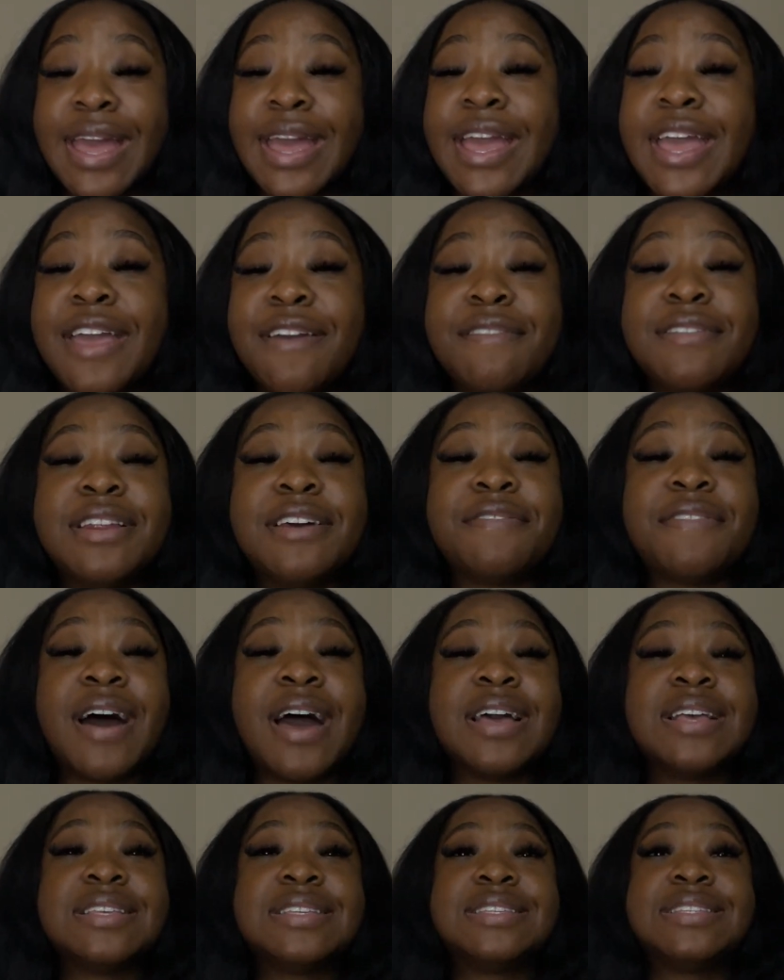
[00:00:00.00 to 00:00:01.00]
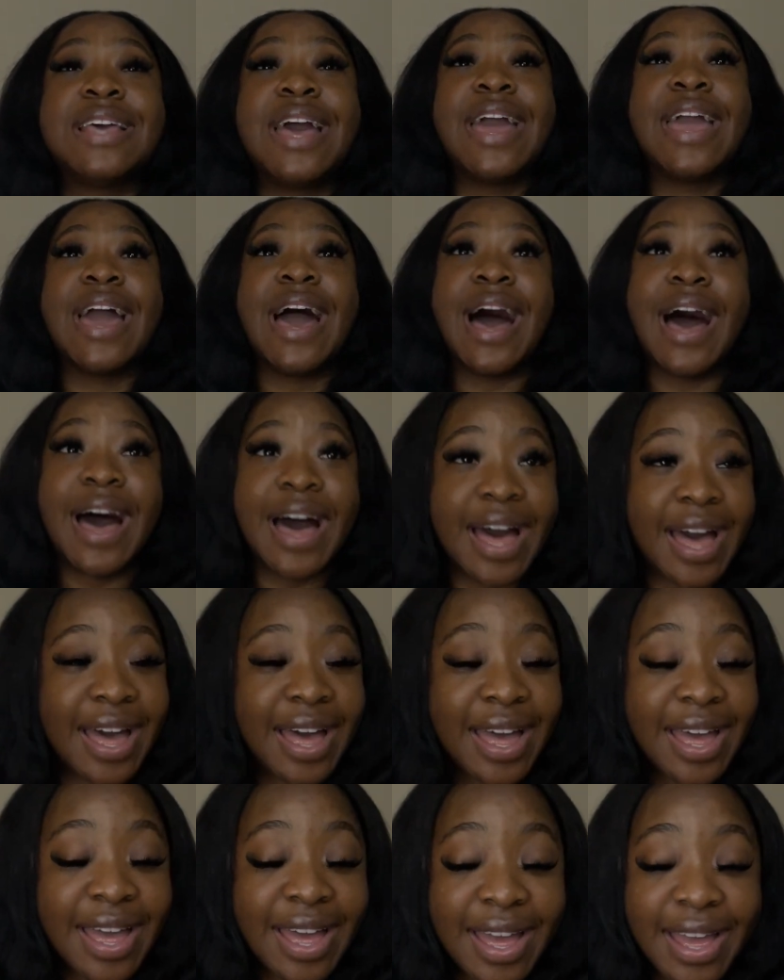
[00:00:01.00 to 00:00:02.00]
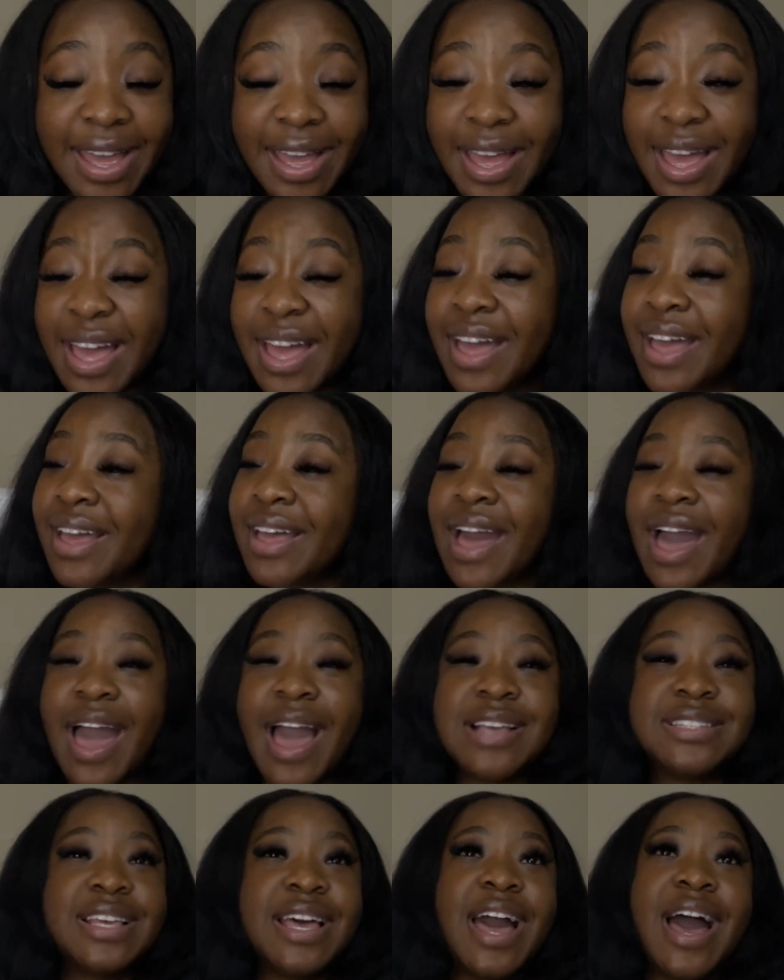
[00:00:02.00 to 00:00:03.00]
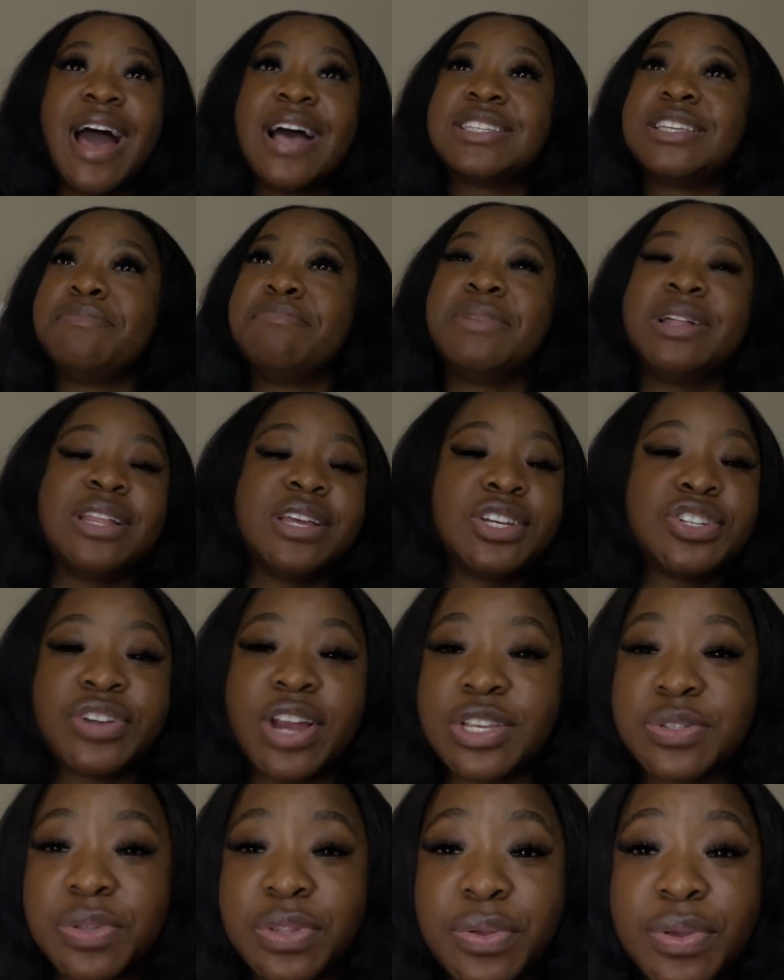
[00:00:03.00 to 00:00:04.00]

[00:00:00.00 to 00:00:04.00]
Even if Isaiah, Isaiah has a million strikes with you.